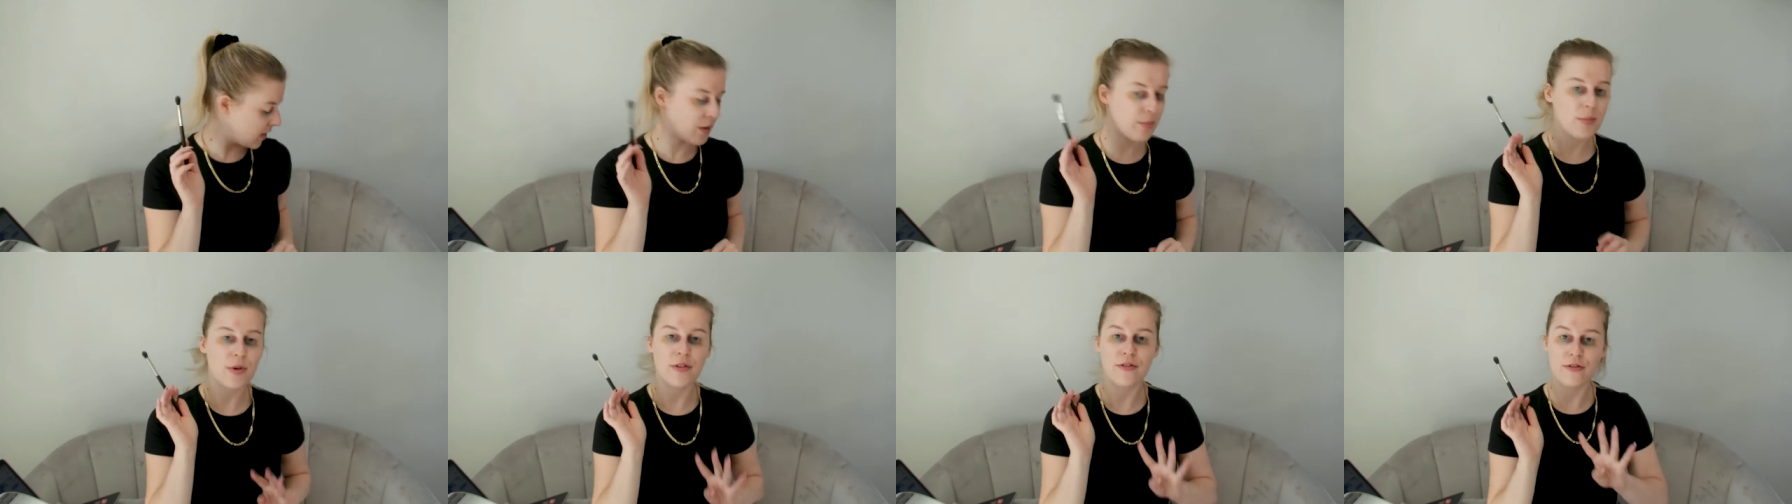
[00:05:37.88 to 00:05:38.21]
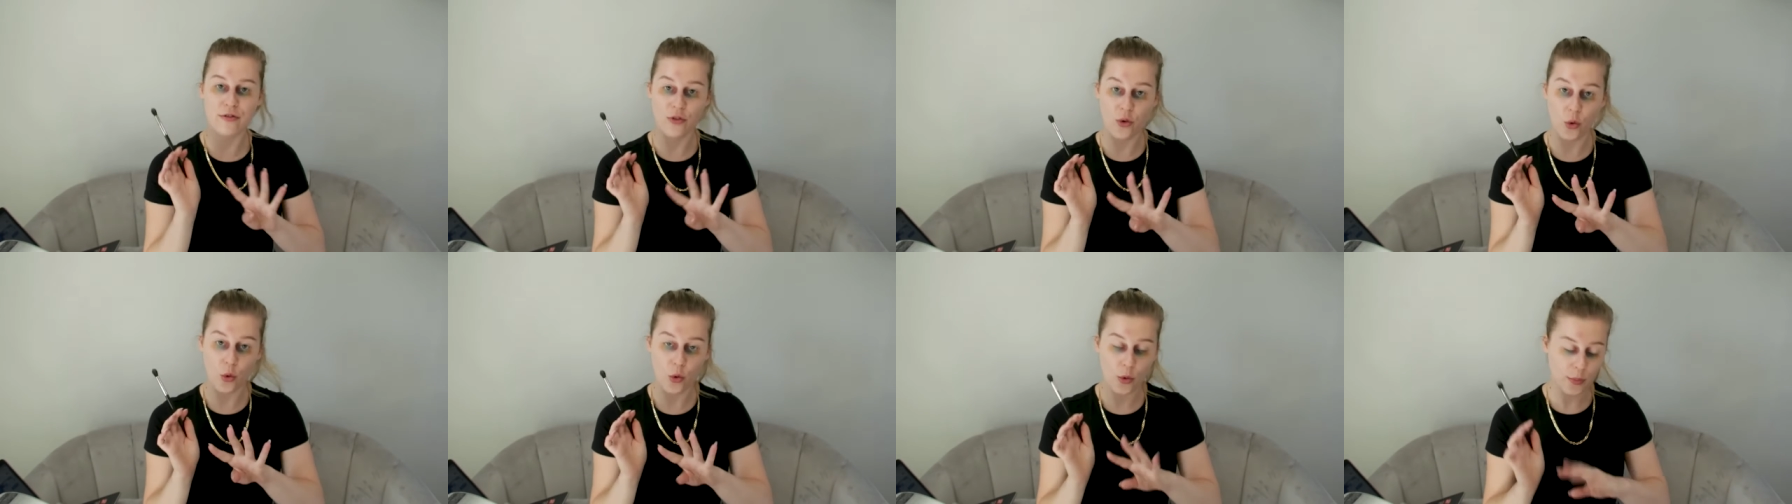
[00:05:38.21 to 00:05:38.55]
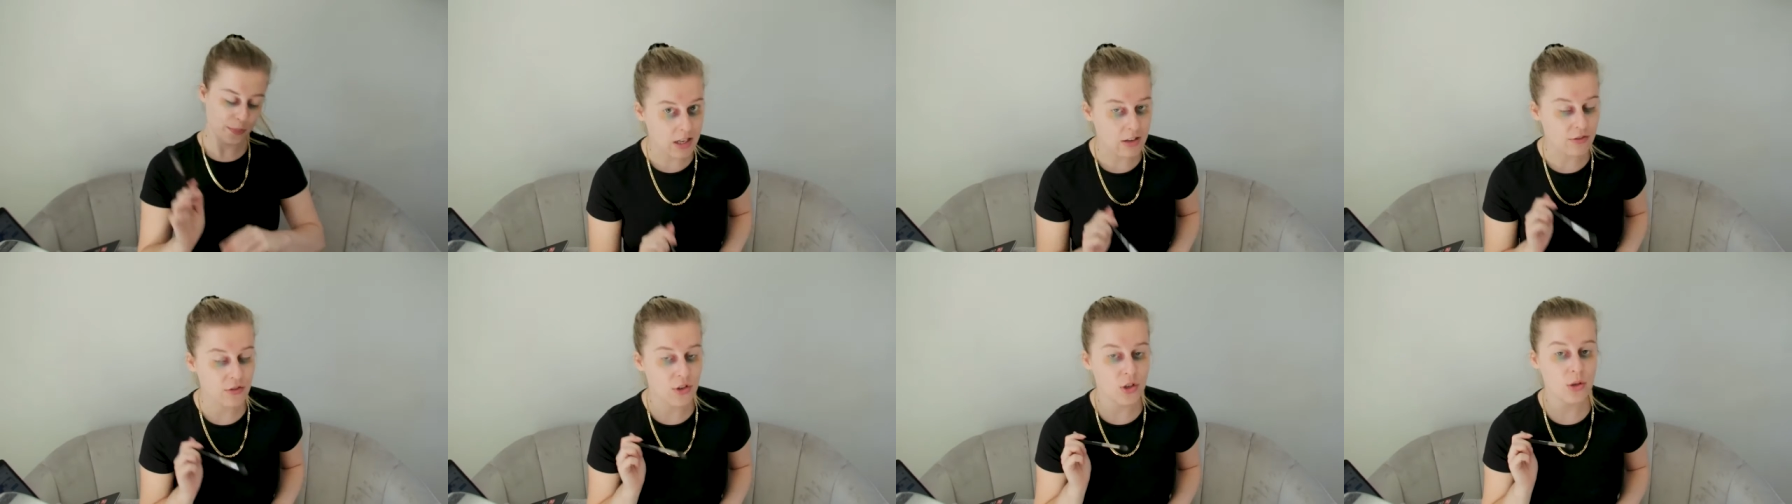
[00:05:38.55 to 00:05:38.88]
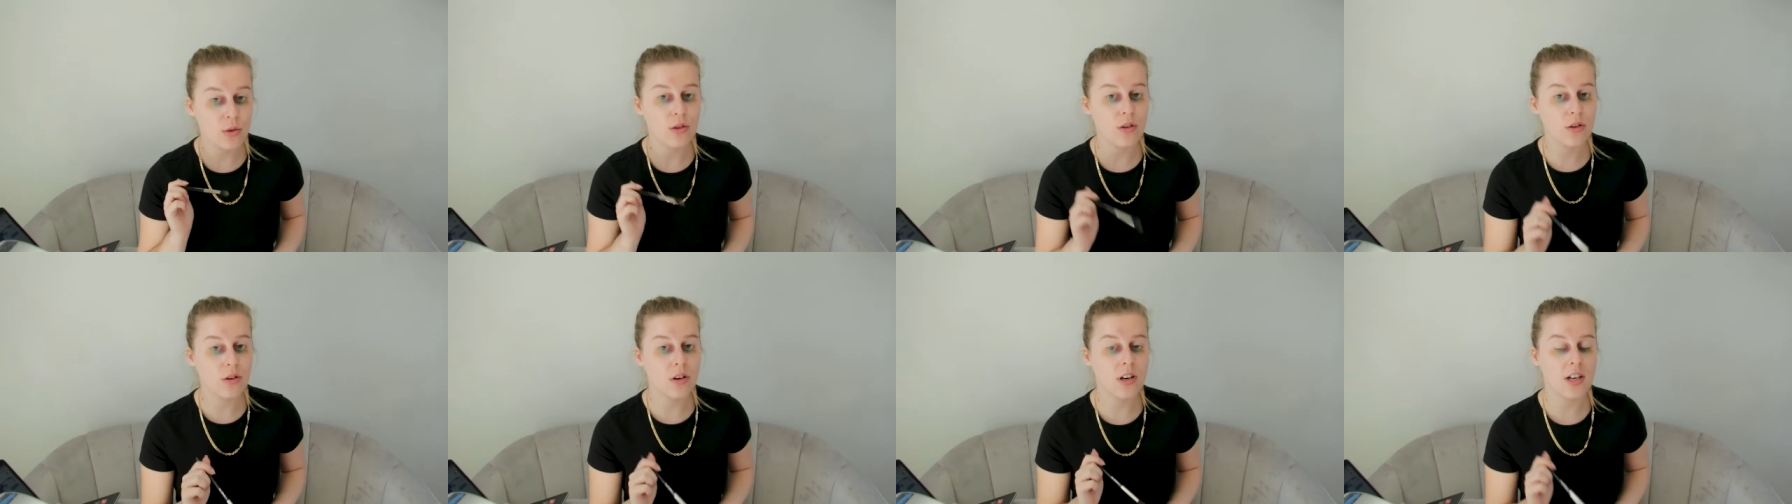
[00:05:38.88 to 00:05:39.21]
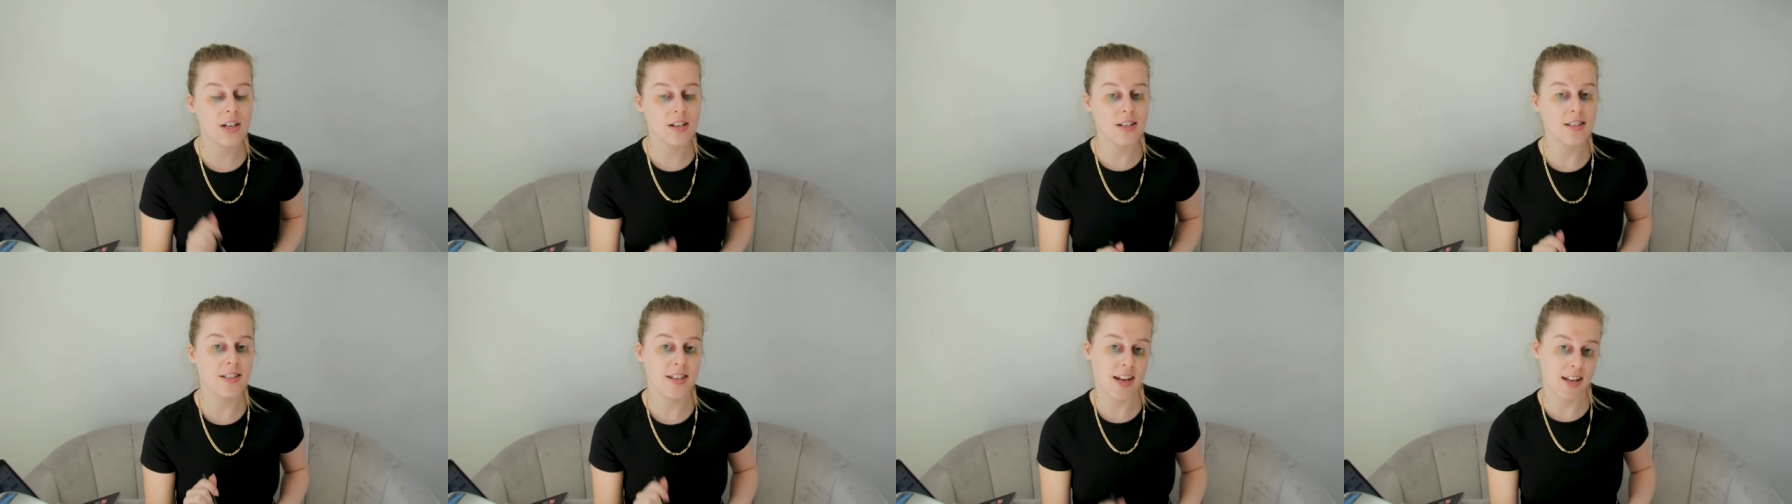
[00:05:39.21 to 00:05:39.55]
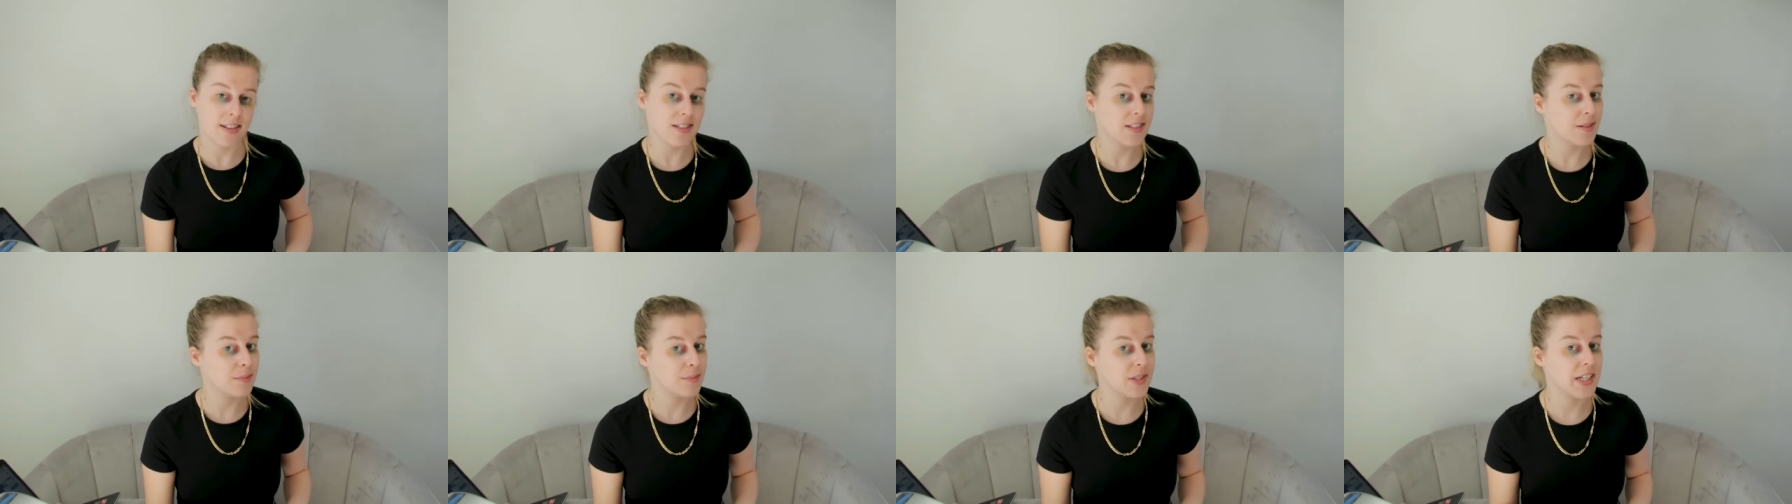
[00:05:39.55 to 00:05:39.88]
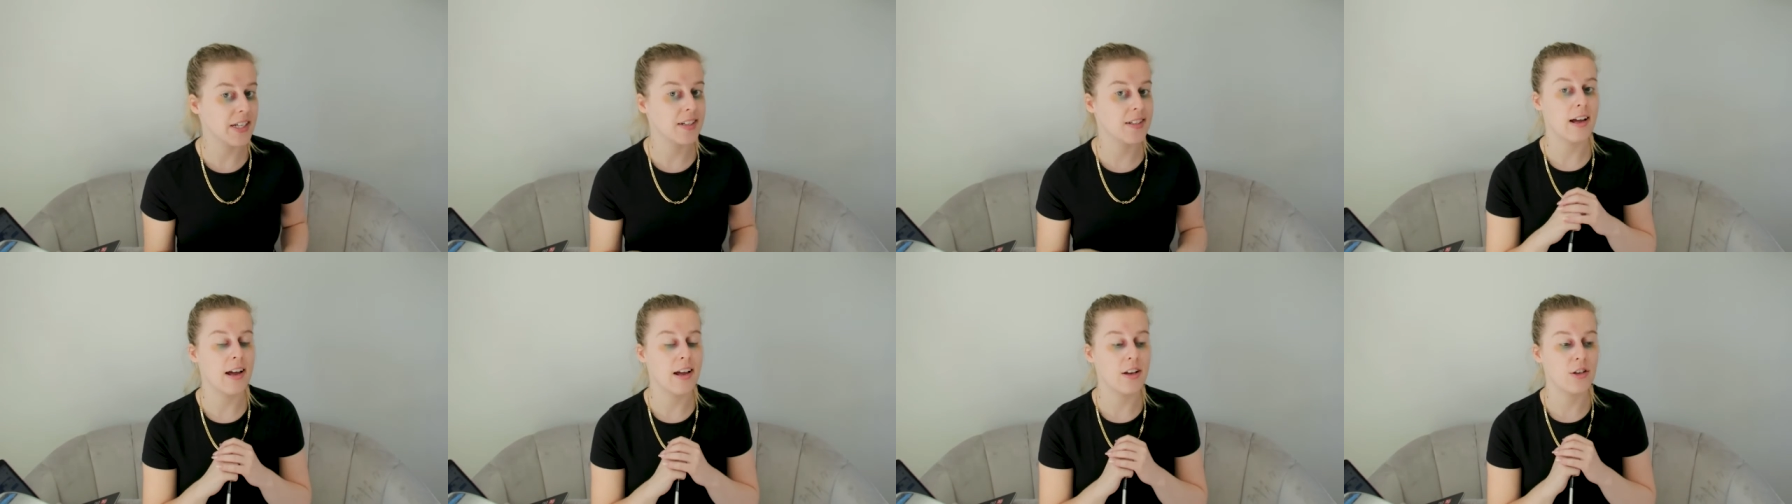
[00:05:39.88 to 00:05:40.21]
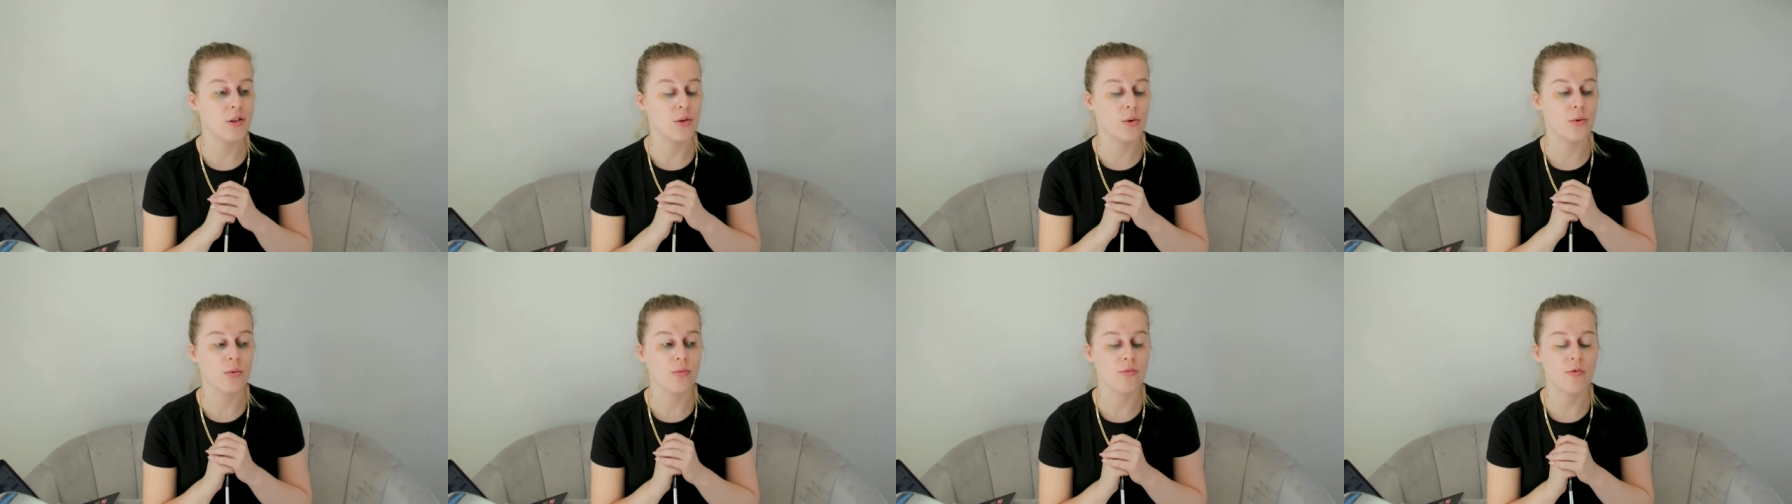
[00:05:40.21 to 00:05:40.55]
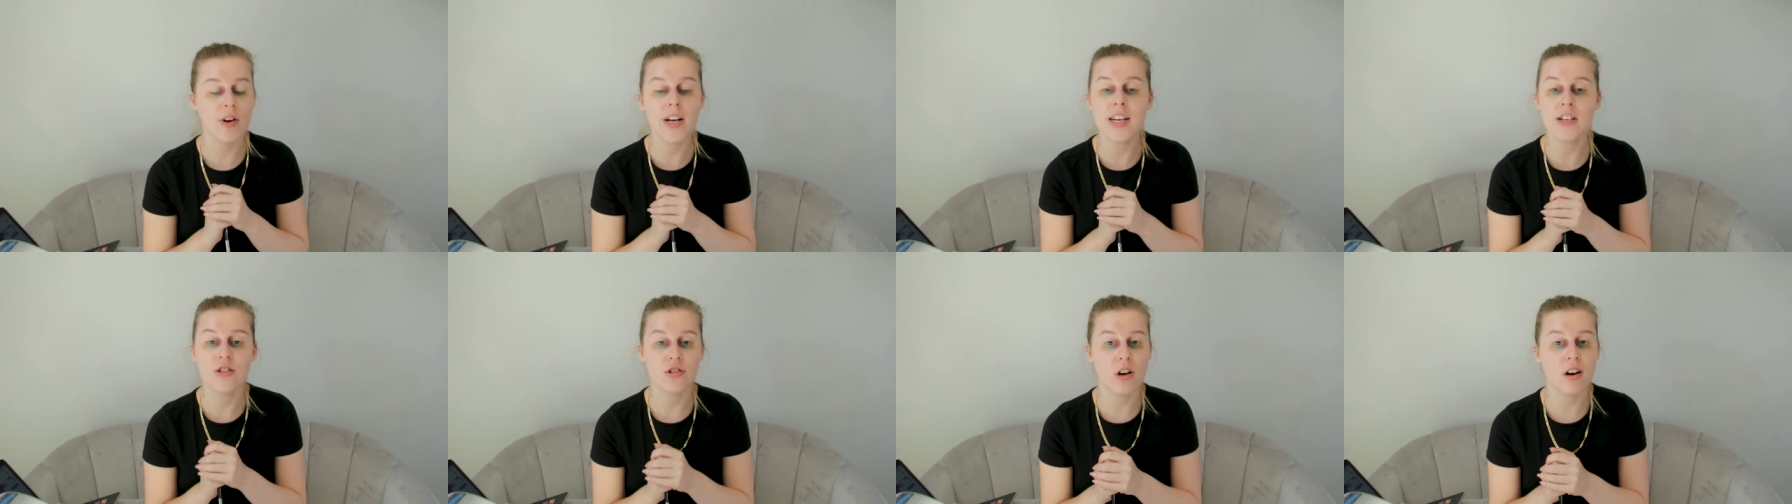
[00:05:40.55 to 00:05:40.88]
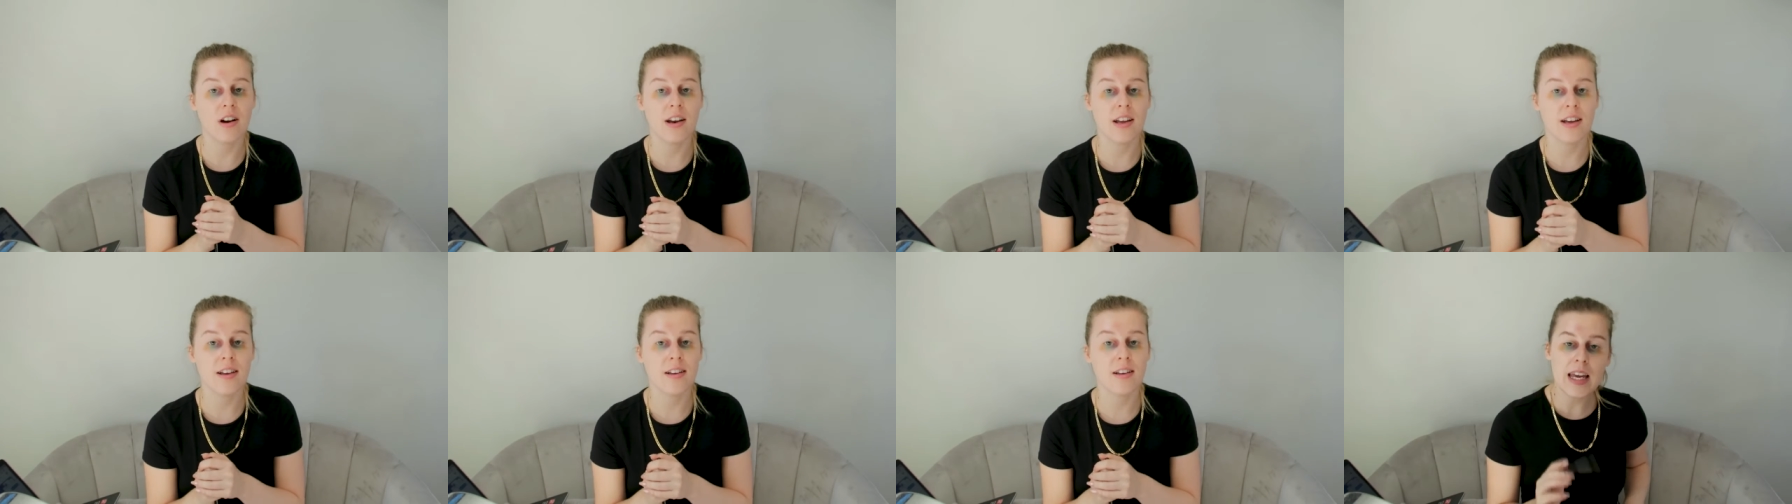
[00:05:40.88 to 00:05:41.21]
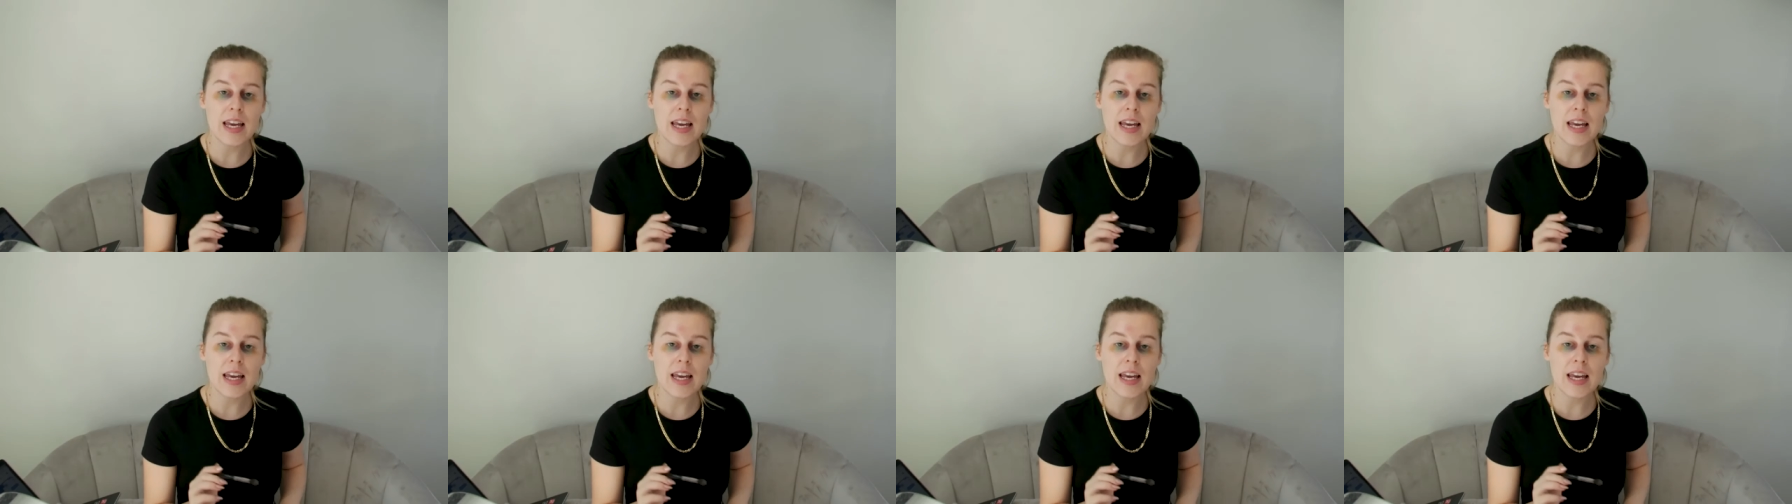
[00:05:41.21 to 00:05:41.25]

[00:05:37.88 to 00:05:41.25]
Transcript: number four if you do not understand something and you're really struggling,